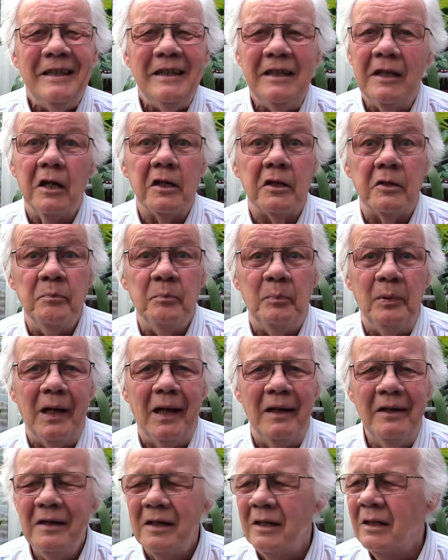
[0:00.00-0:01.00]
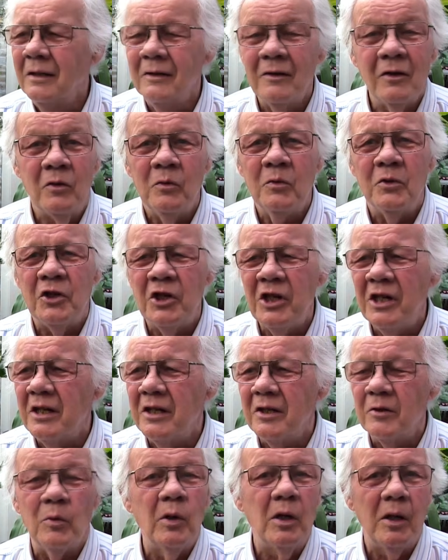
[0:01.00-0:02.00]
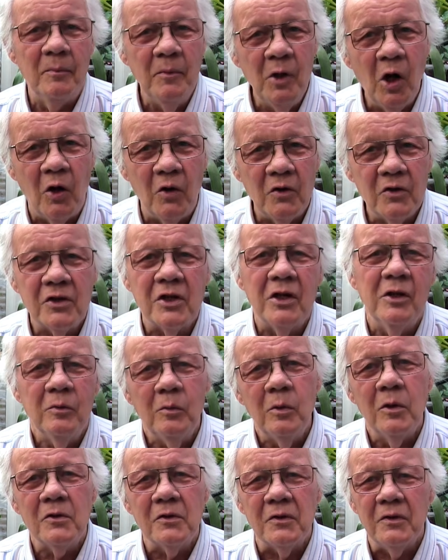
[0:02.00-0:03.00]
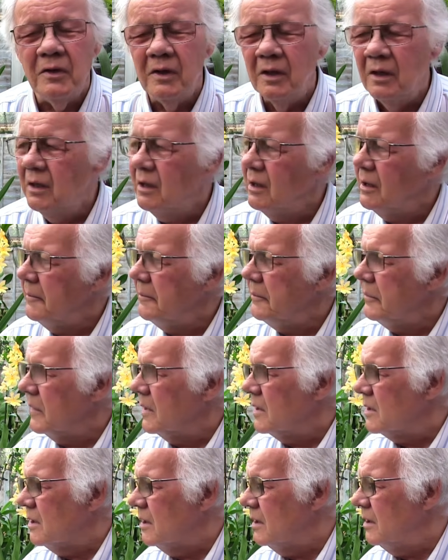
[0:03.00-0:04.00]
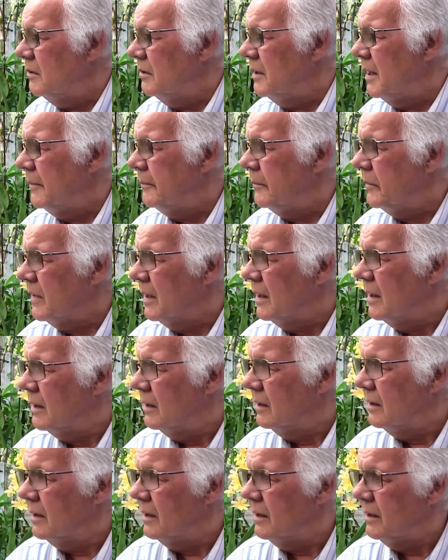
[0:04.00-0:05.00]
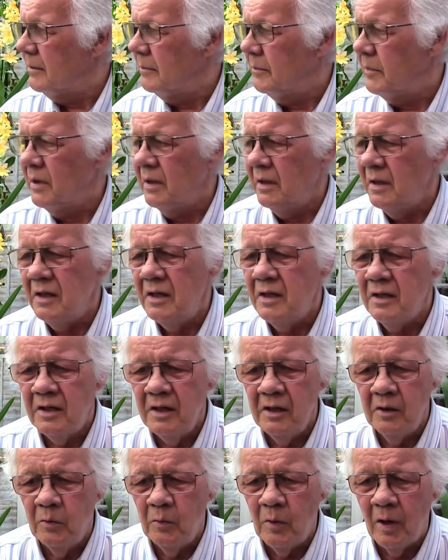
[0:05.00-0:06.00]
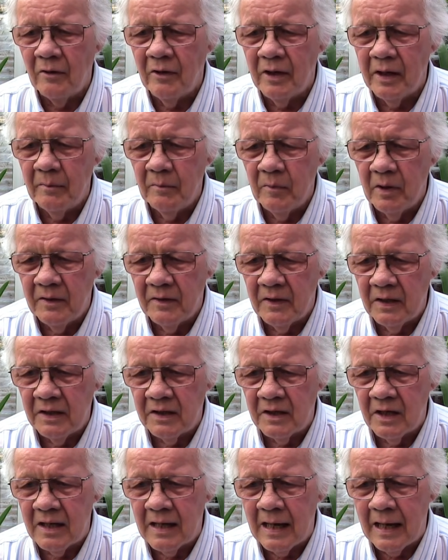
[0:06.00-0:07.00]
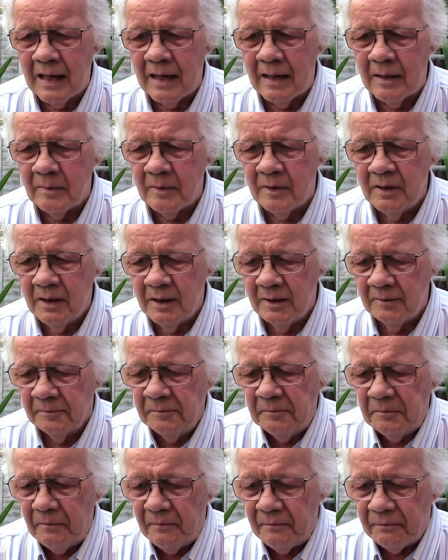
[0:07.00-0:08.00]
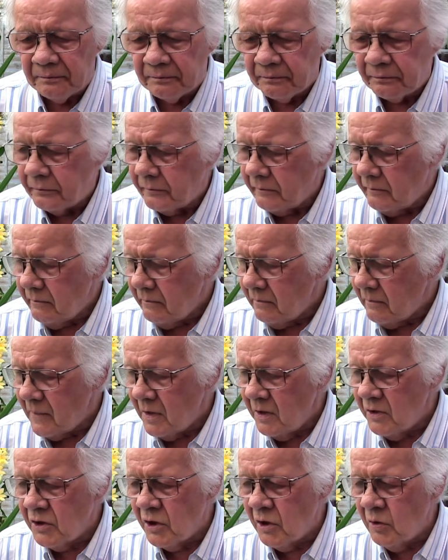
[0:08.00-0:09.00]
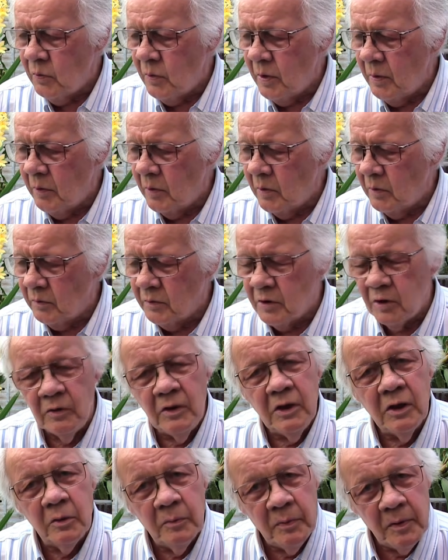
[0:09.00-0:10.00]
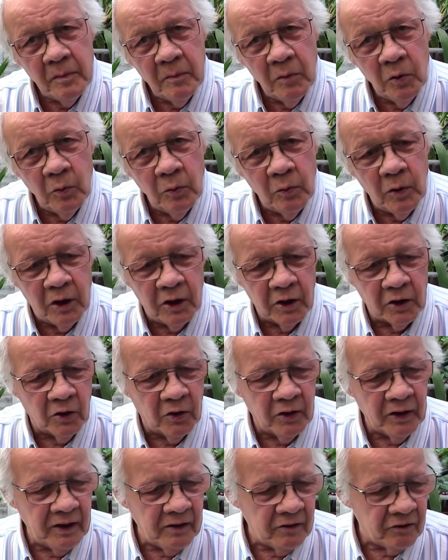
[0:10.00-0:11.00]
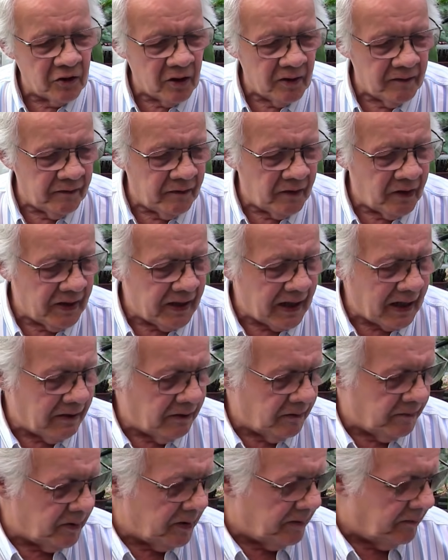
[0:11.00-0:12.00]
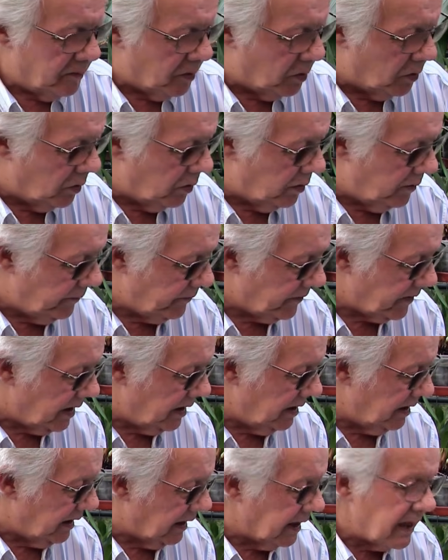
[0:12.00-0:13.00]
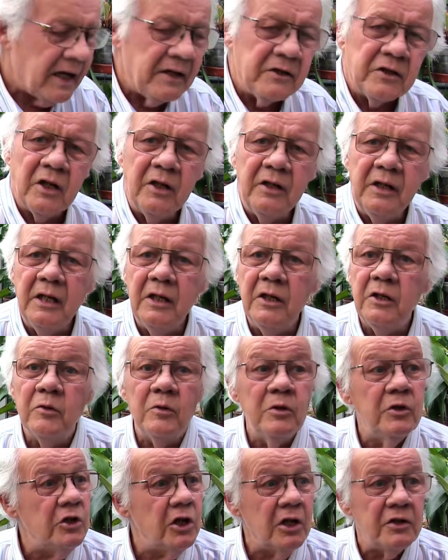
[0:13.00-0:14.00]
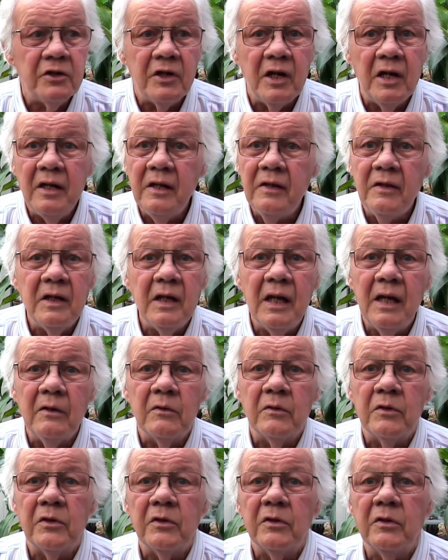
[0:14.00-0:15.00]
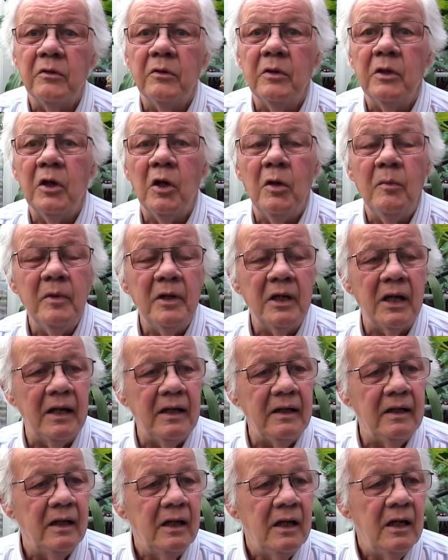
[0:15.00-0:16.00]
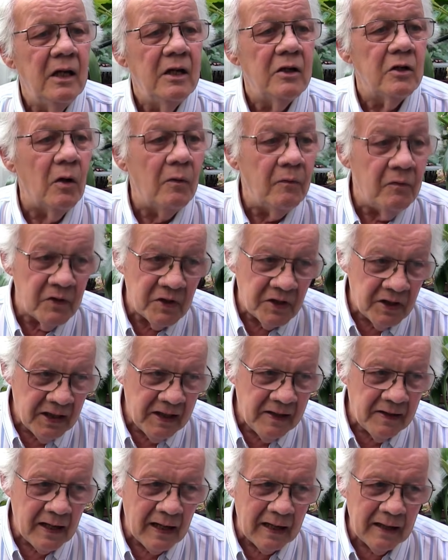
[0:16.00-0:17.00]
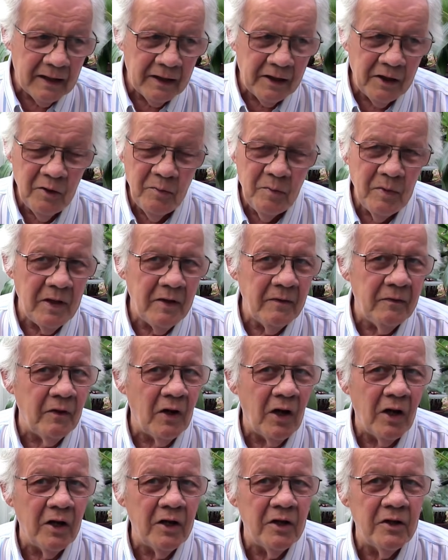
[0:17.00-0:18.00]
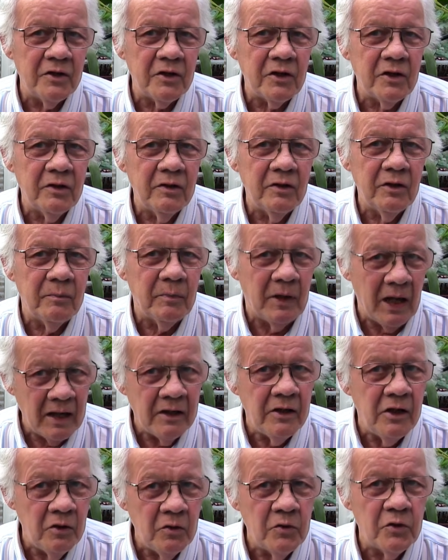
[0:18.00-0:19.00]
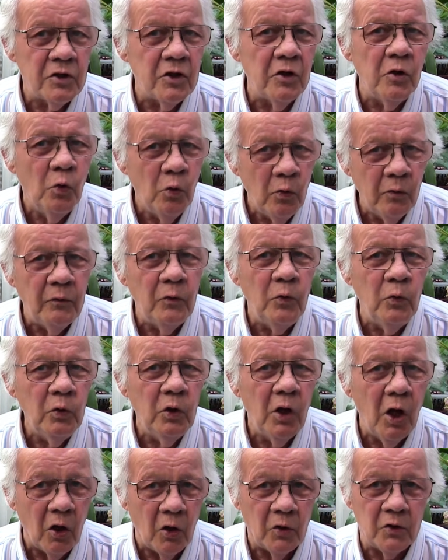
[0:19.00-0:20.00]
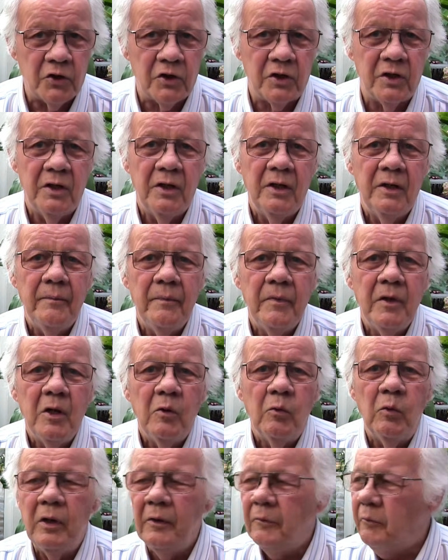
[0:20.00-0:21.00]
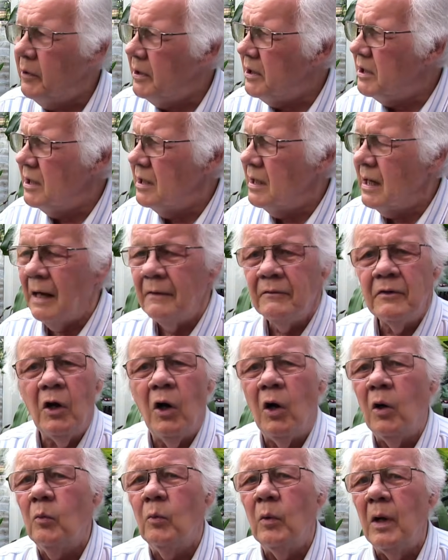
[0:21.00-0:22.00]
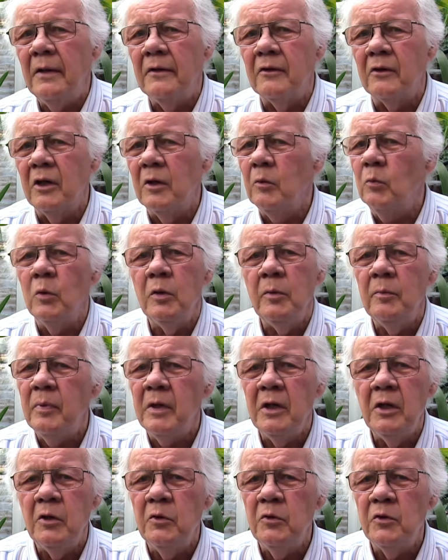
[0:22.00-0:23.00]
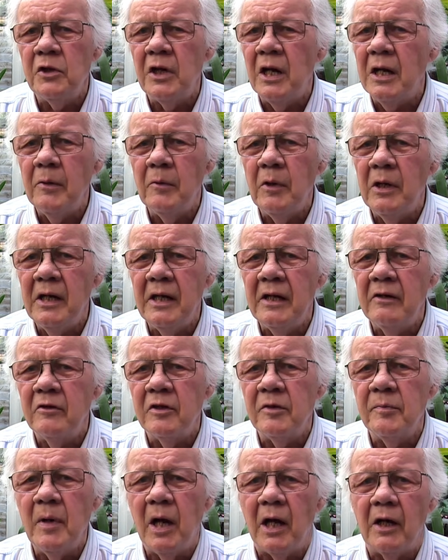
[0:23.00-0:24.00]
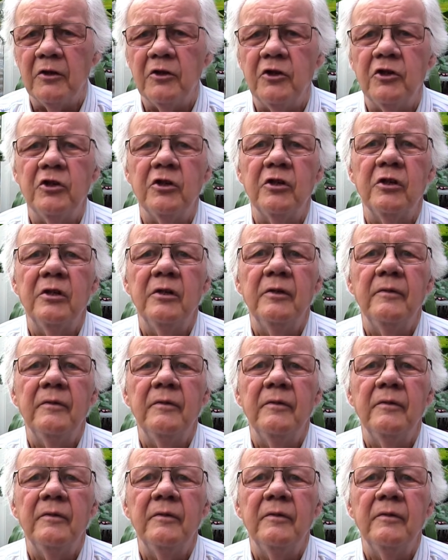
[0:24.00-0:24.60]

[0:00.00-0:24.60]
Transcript: Nice and blunt. Oh, cheers. Well, I'm not, so it wasn't. So, but it is a little worrying when things like that happen. So we will do a little bit more work on it and try and find out a bit more in case I need to adjust anything else to accommodate. So obviously that humidifier is getting used an awful lot. Well, if we didn't have the hot weather, it wouldn't be used anywhere near as much.